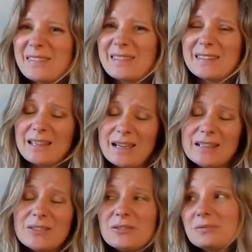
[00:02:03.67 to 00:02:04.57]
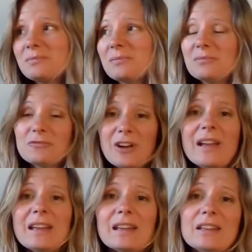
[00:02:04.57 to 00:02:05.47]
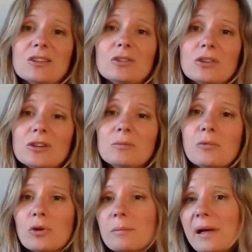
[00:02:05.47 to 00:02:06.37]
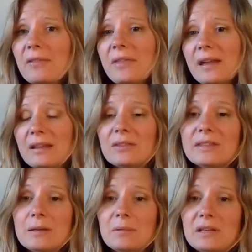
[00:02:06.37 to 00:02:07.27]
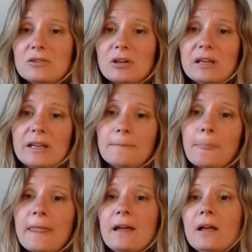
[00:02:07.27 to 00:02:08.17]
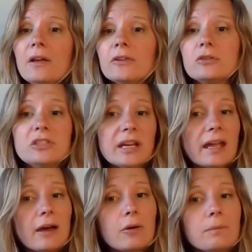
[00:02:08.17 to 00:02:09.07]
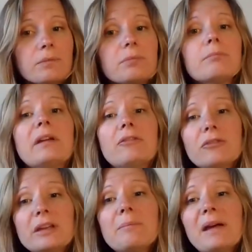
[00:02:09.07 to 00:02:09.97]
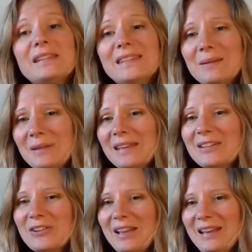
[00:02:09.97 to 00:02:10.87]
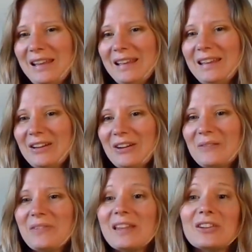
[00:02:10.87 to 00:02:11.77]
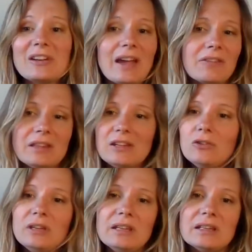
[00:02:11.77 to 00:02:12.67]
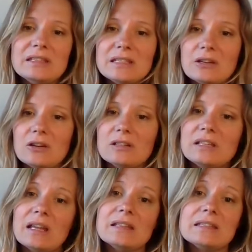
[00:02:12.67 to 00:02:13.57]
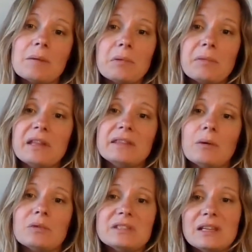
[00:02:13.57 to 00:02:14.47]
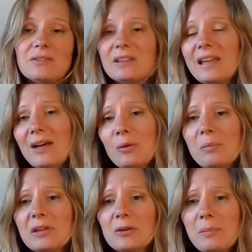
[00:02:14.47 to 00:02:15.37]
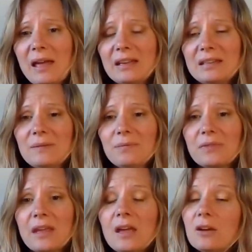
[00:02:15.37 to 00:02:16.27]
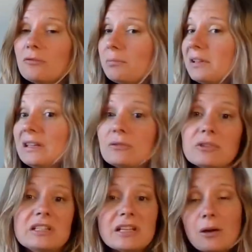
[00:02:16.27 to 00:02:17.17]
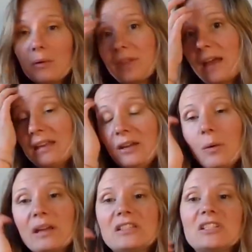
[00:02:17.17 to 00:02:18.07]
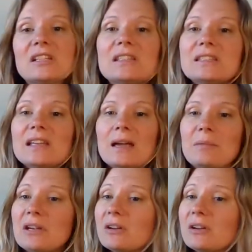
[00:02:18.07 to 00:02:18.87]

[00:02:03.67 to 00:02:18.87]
That's kind of right, and you'll learn more about that in the CBD training. So check out my free pet CBD training here and learn everything you need to consider to get a supplement that will safely help your pet. Please reach out with any questions. I'm here